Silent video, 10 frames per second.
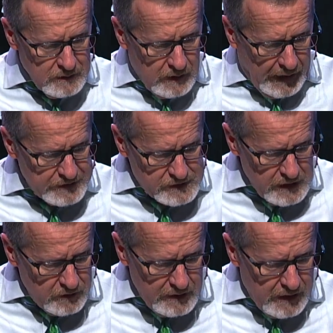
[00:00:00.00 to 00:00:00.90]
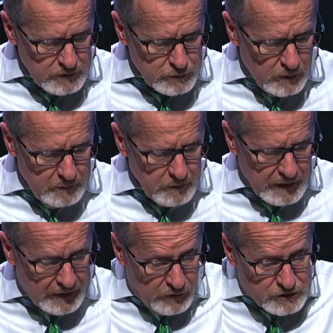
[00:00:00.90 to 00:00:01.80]
I sat down trembling.
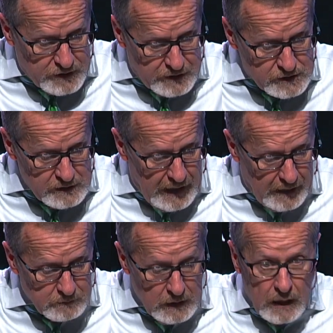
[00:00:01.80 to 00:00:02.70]
I thought she had snapped.